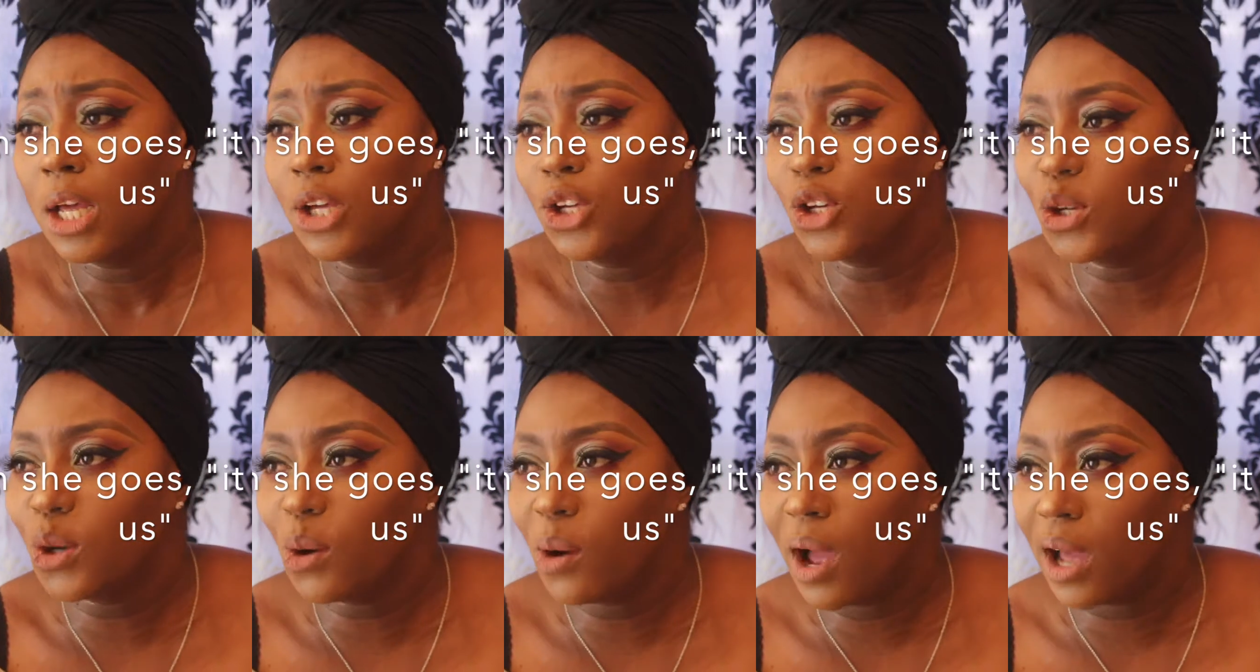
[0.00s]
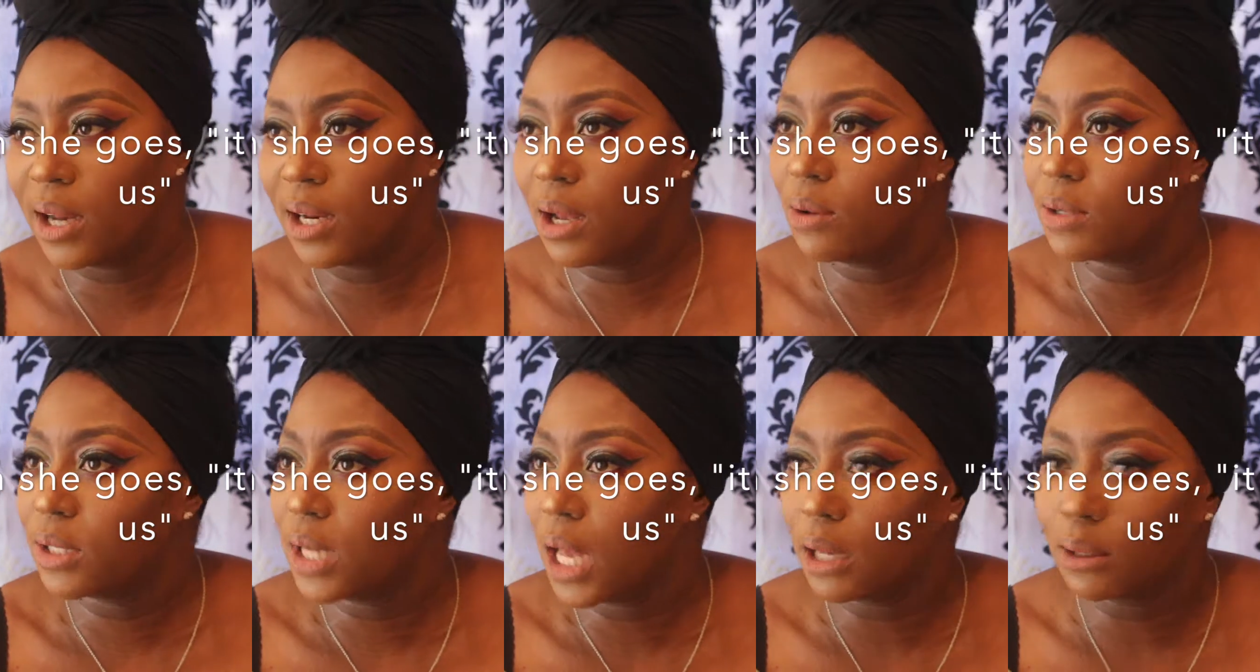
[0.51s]
You know? And I
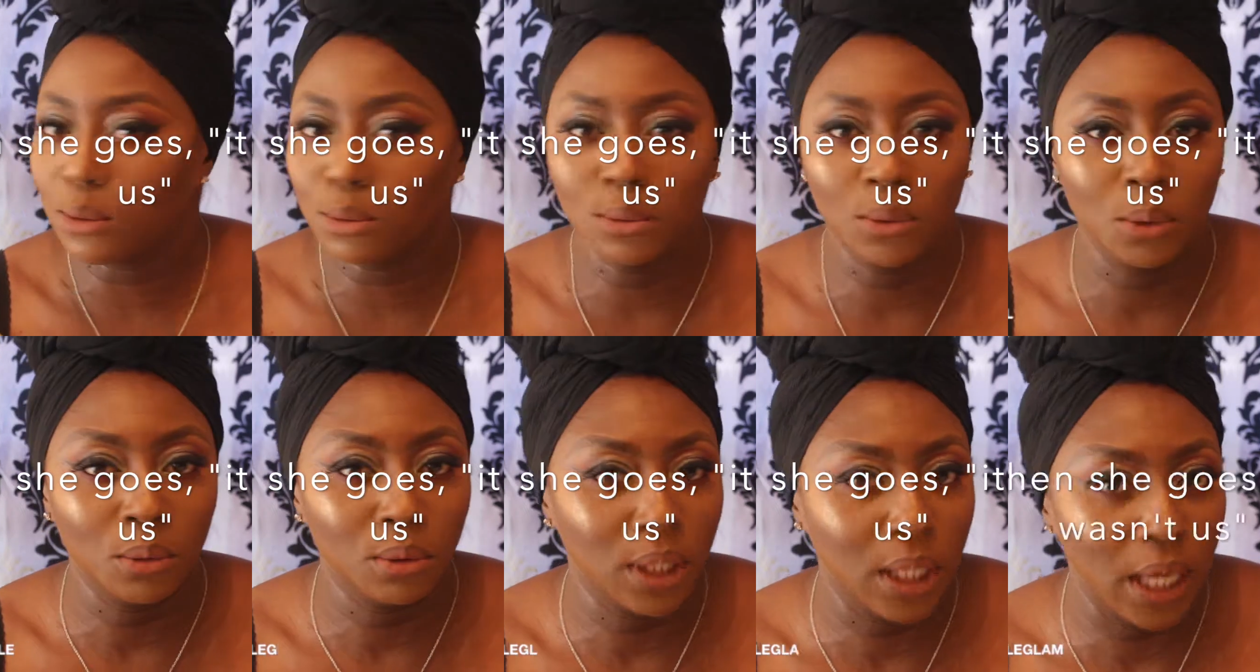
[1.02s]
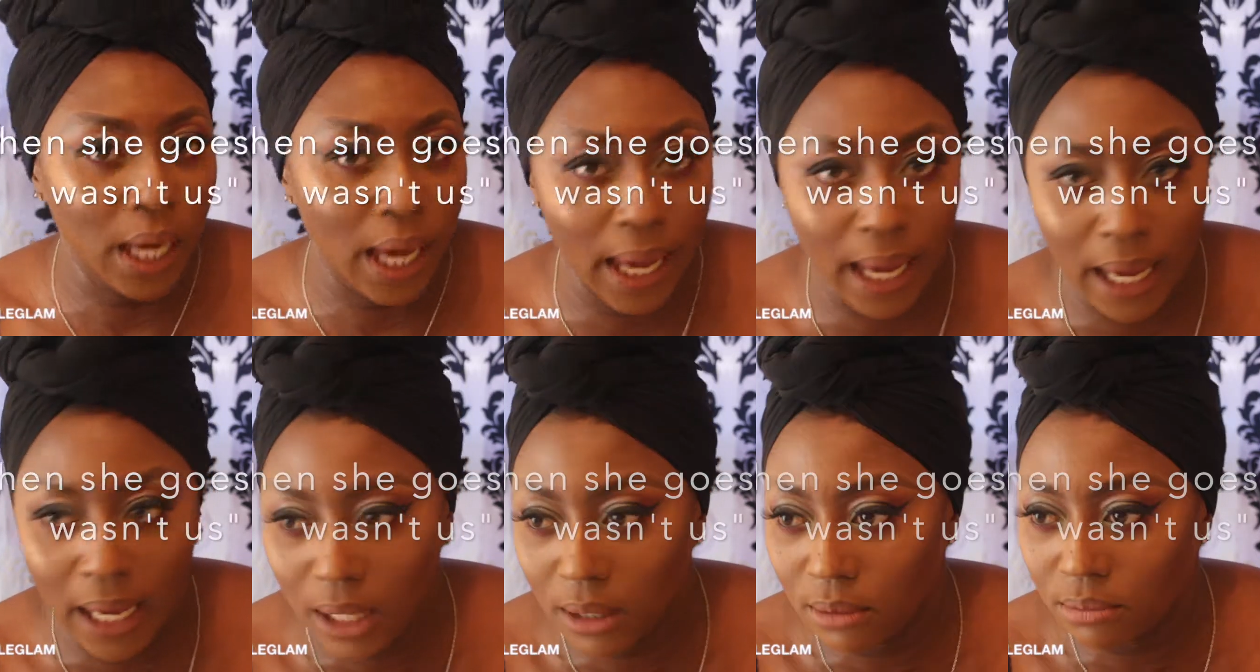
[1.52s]
was like,
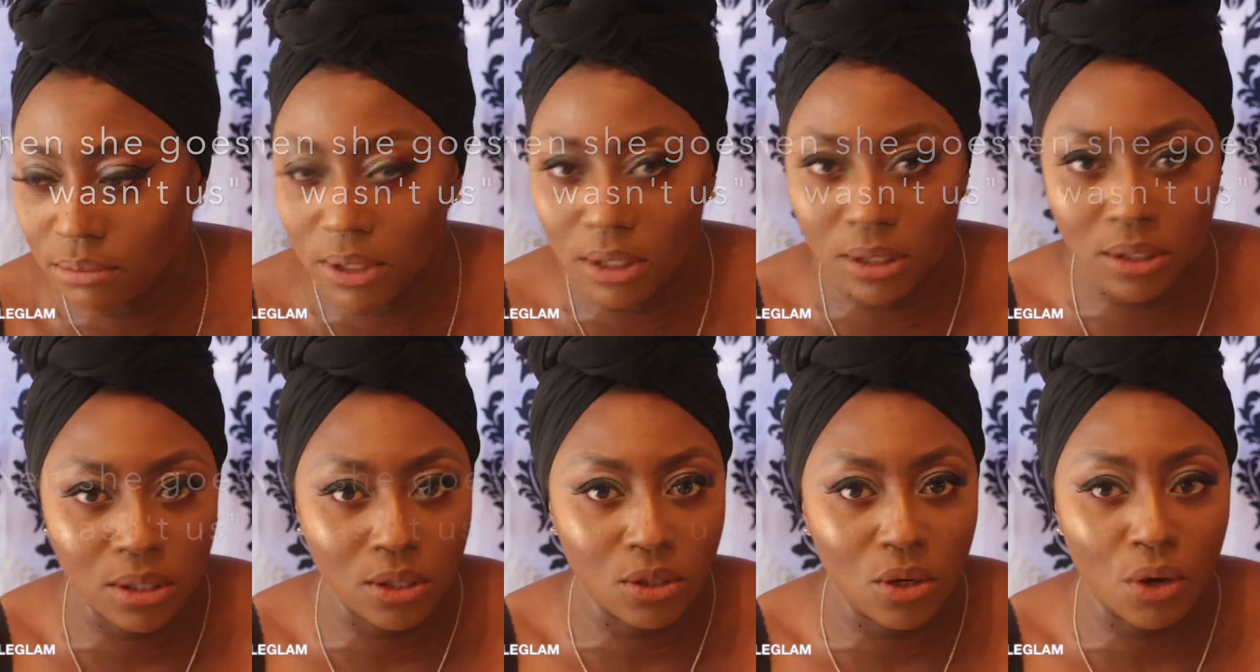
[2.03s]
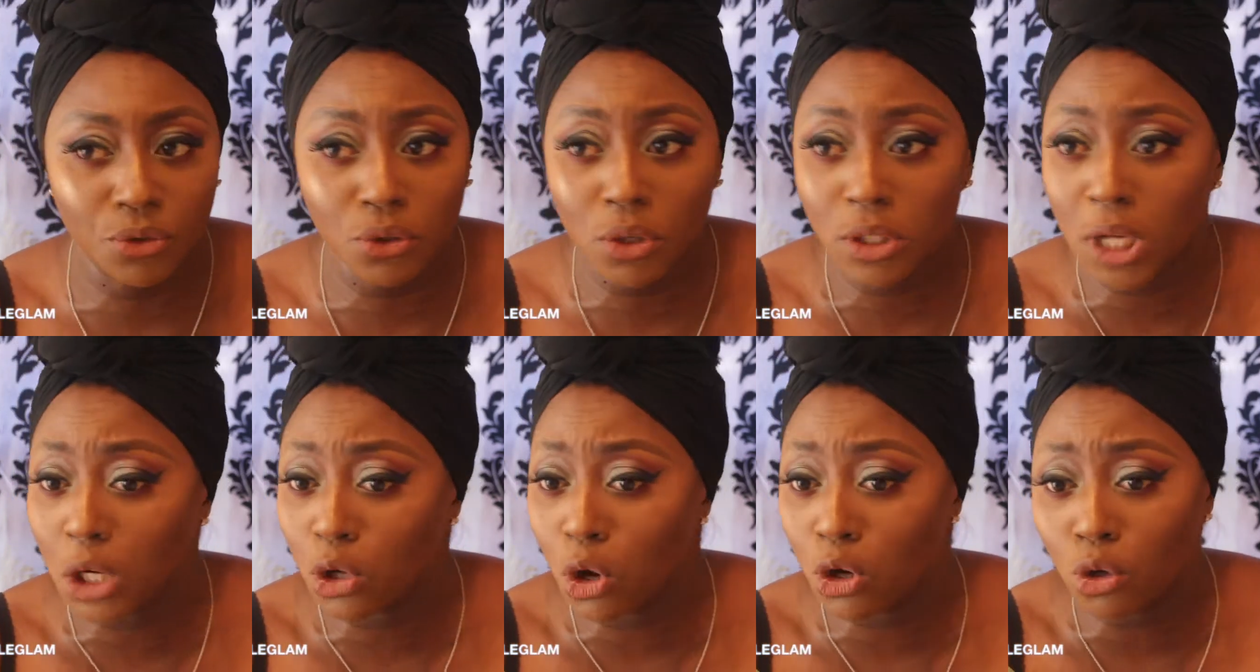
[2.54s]
okay, it's enough. She's
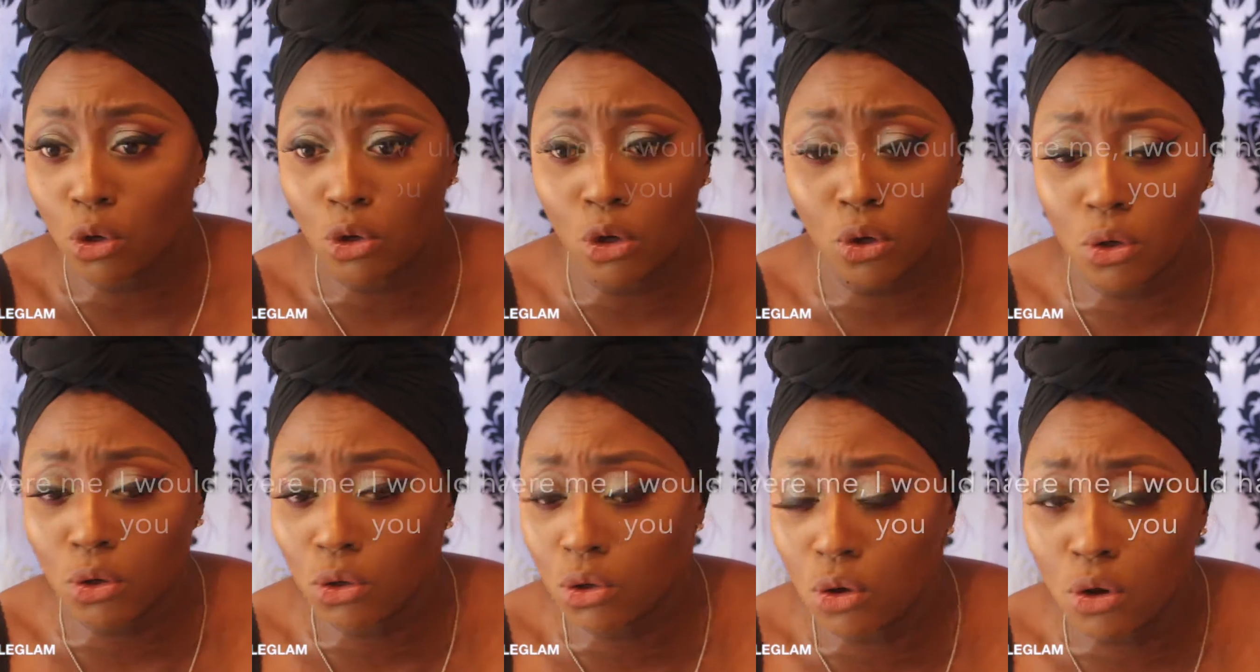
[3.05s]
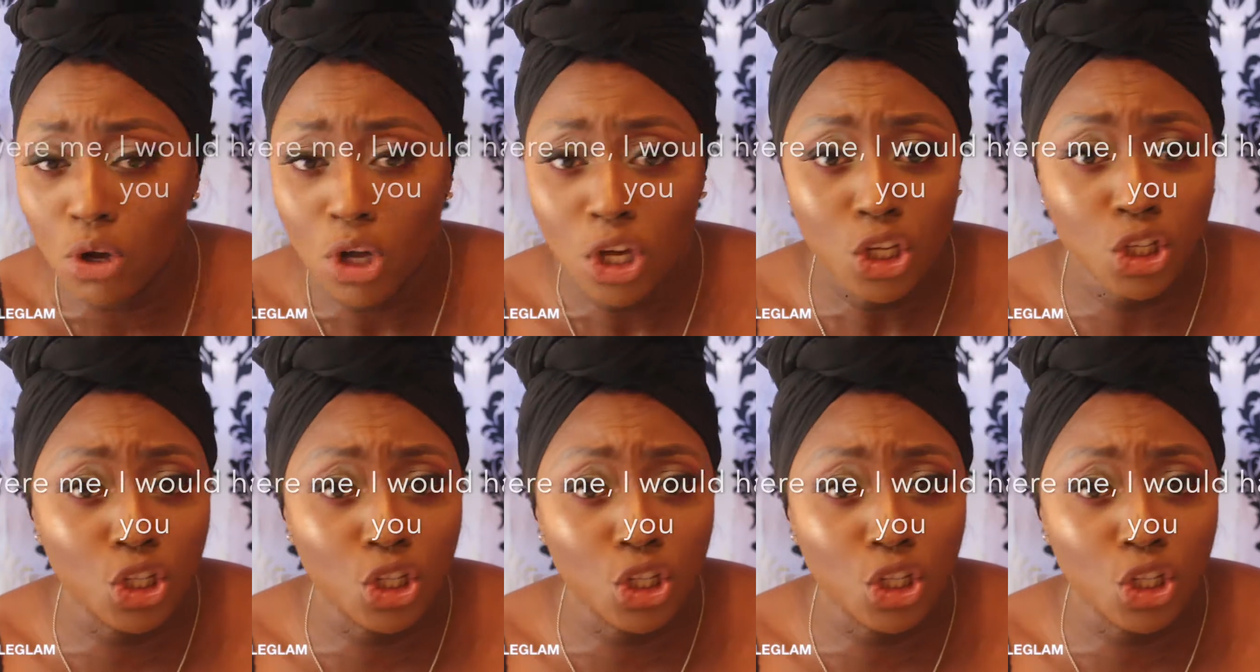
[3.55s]
like, oh no no no no no.